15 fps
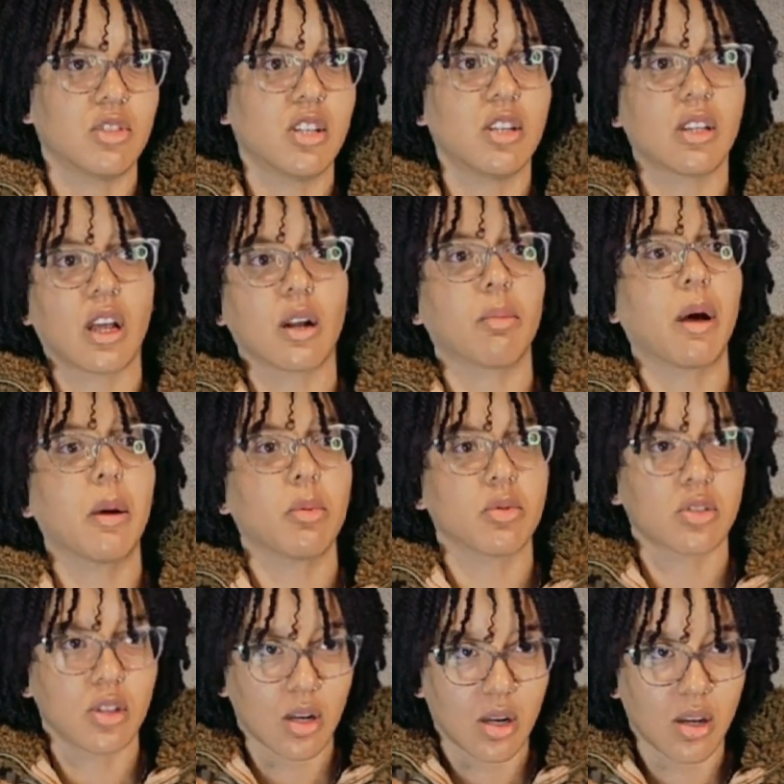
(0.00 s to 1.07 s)
She's at a Bible
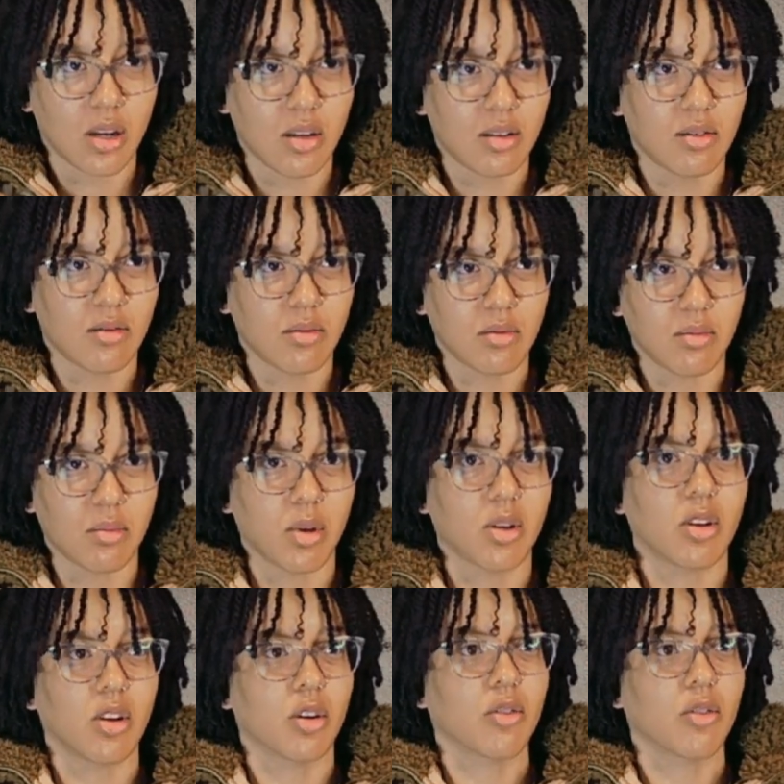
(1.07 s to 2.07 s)
study, building